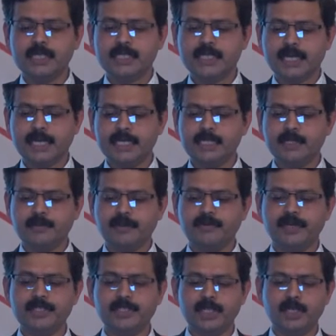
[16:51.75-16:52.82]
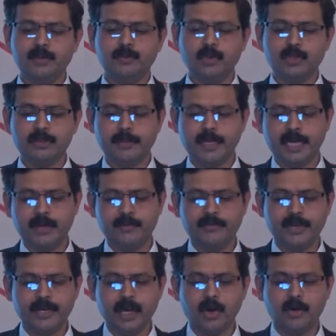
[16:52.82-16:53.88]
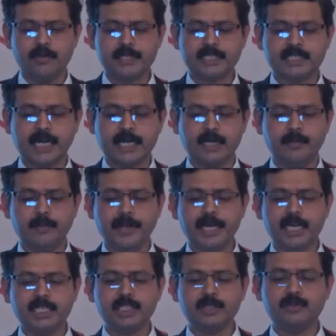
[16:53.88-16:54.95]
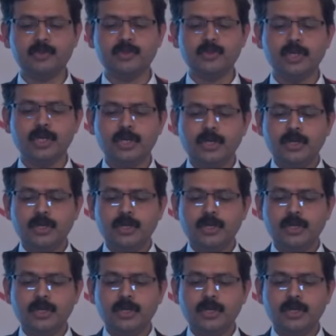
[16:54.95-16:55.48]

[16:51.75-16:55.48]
secondary prevention in both men and women. However, statin may contribute